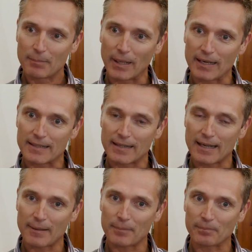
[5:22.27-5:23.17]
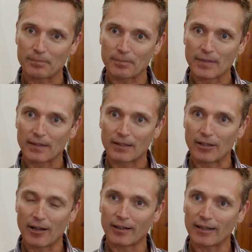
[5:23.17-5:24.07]
But um, you
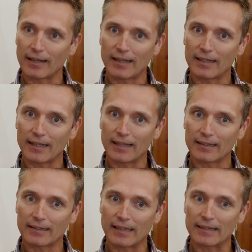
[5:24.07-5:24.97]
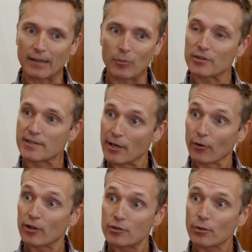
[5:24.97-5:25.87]
know, it, it, there was
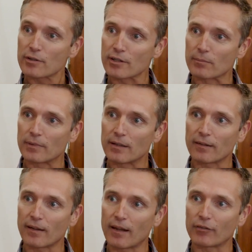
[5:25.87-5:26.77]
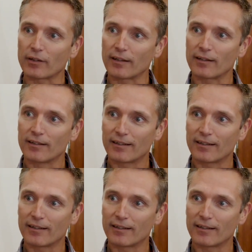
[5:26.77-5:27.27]
zero tourism in South Africa.